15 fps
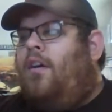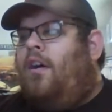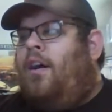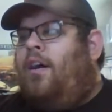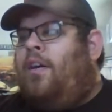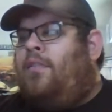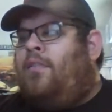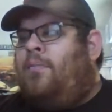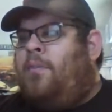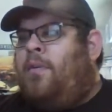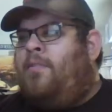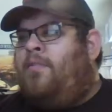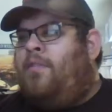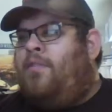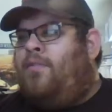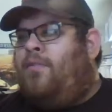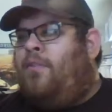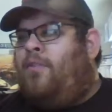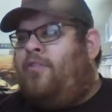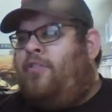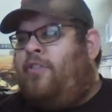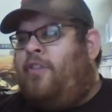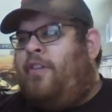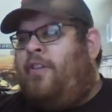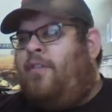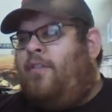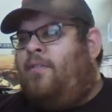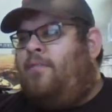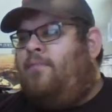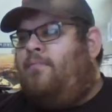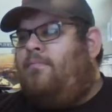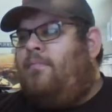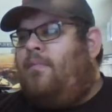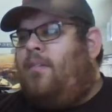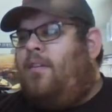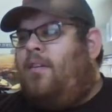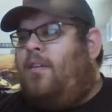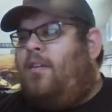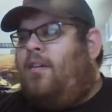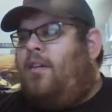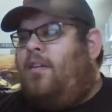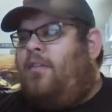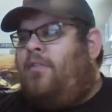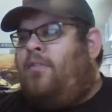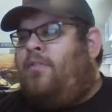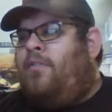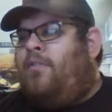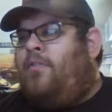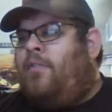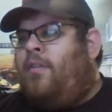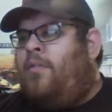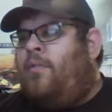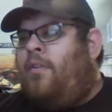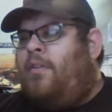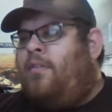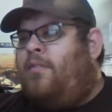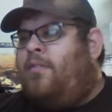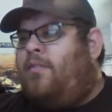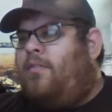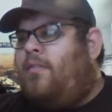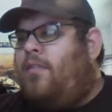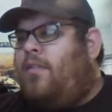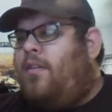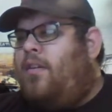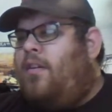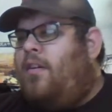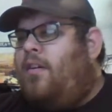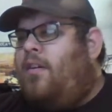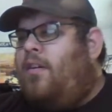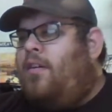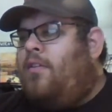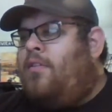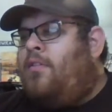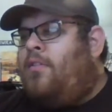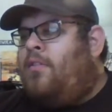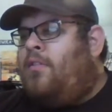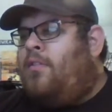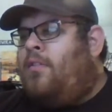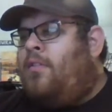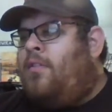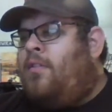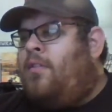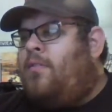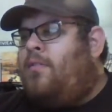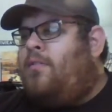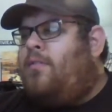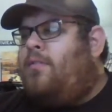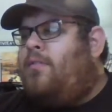I have the business version here, just the free one. So let's go to